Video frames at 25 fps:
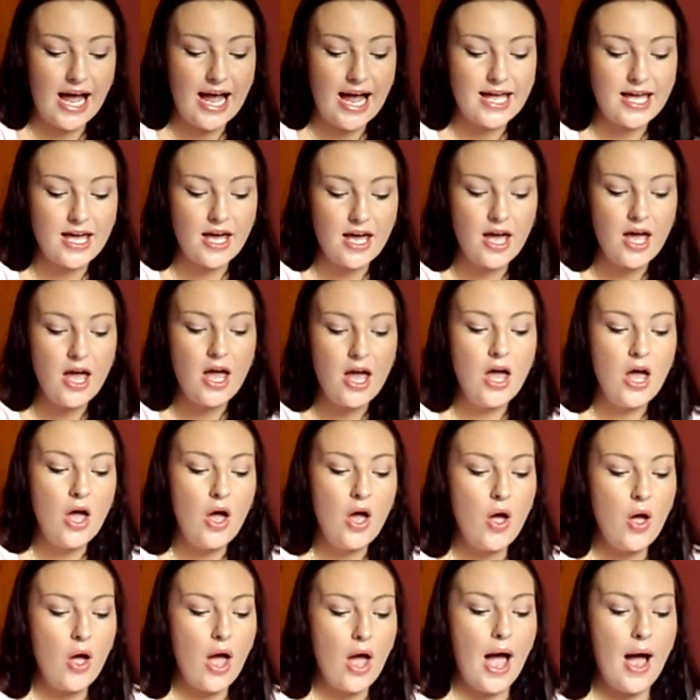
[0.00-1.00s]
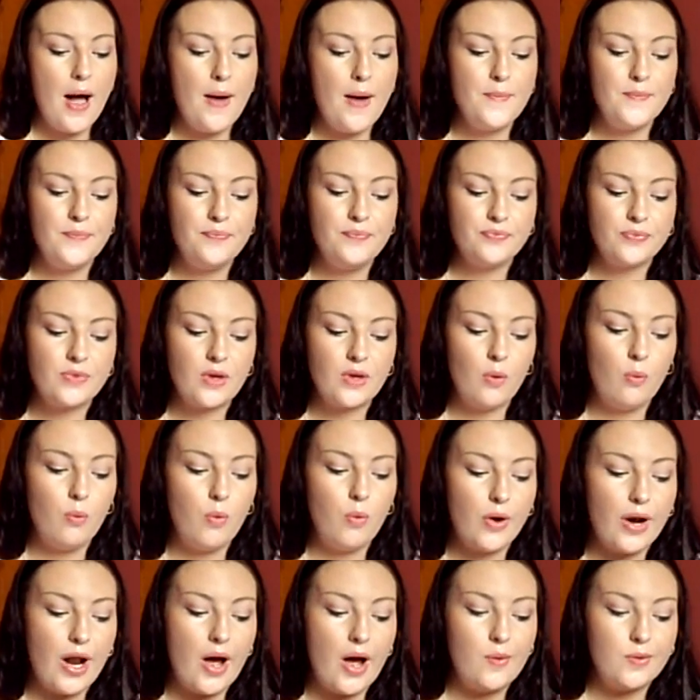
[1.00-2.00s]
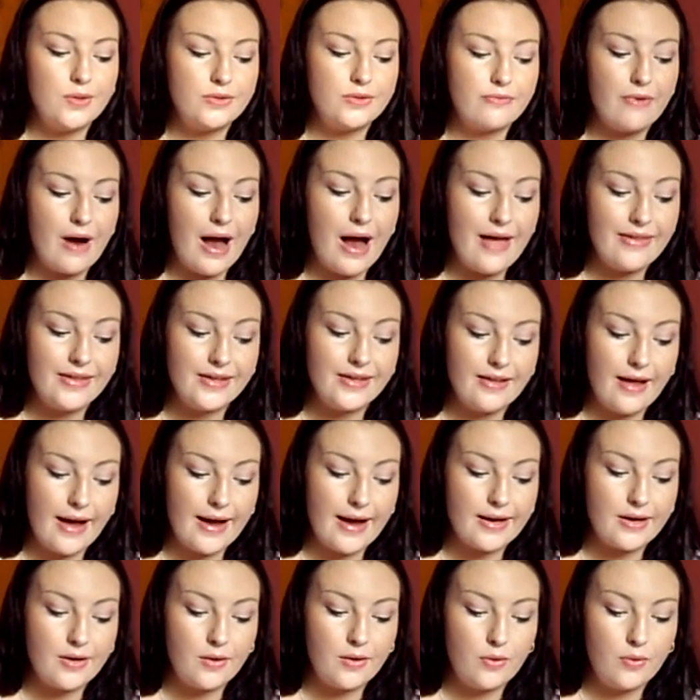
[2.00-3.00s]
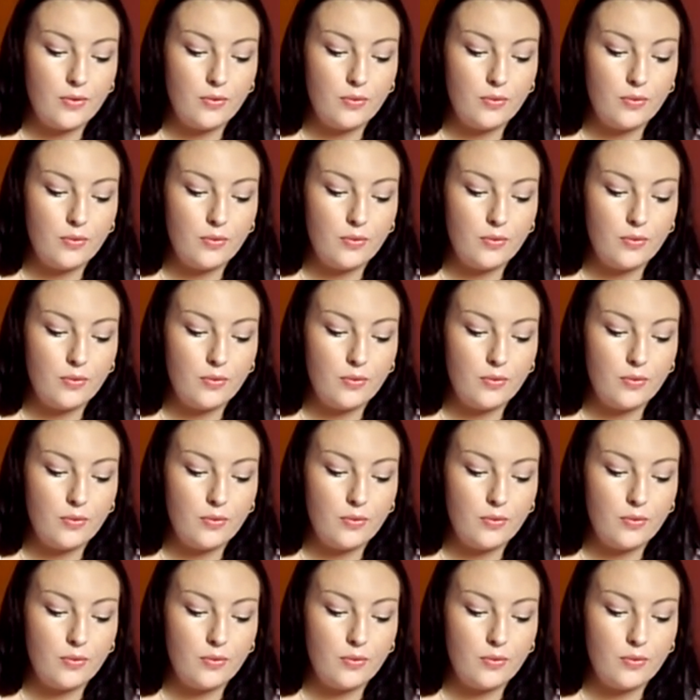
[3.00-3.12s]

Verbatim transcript: like um, what I would rather like